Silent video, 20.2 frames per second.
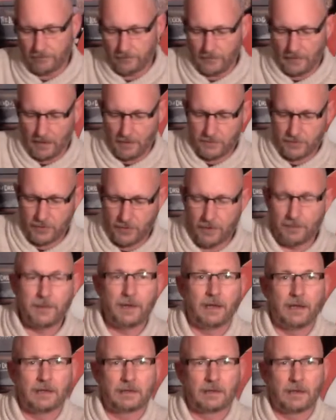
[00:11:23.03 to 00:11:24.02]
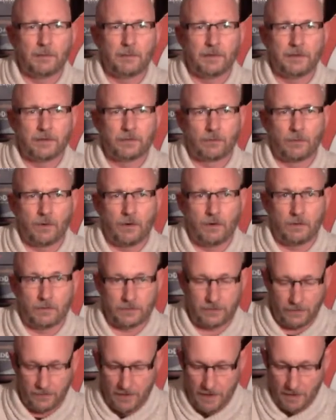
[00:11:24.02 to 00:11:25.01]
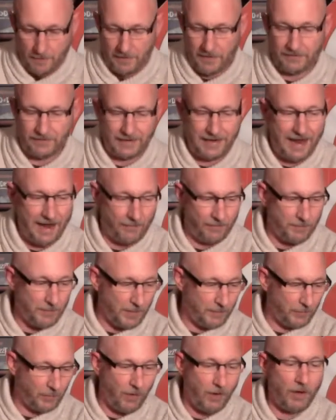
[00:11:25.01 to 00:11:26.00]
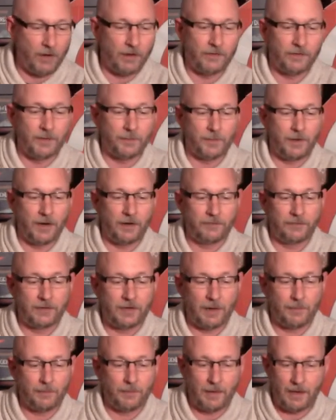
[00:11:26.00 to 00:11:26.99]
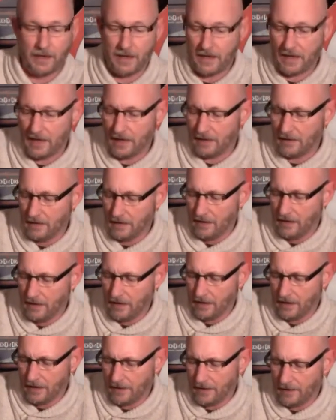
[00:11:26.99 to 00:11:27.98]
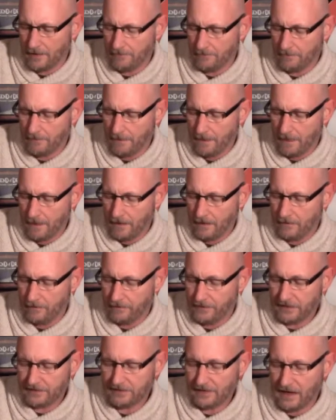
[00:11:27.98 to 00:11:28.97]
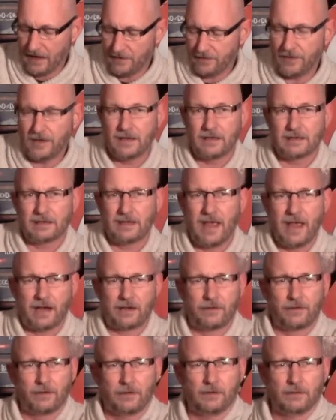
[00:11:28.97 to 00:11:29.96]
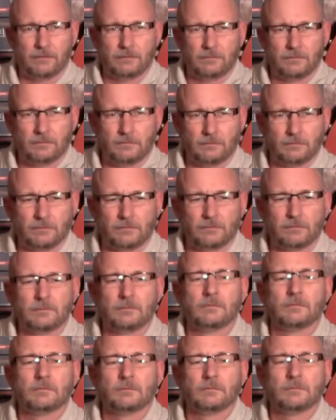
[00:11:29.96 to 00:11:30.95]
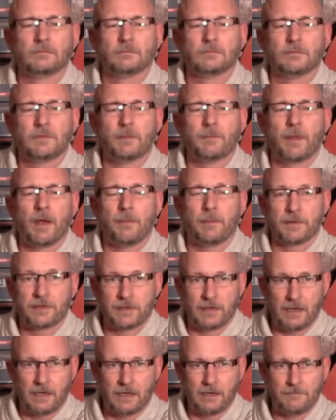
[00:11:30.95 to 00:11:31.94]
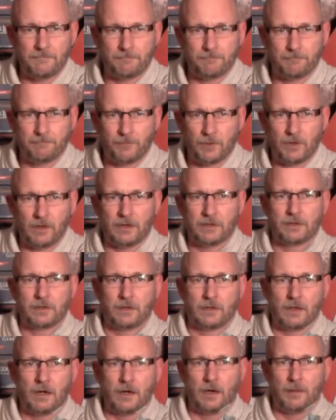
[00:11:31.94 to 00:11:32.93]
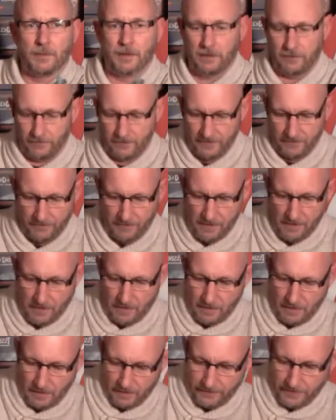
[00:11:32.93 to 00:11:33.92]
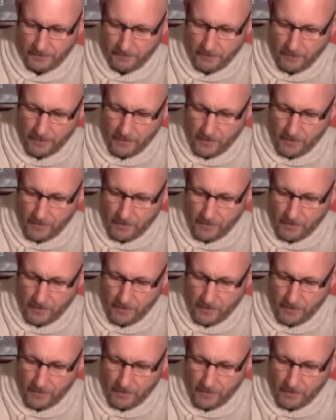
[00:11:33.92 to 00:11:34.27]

I'm sure I'm getting some of these wrong, so because I can't remember all of them right off the top of my head. This I think is Hector, if I'm not mistaken. You guys can comment if I've got them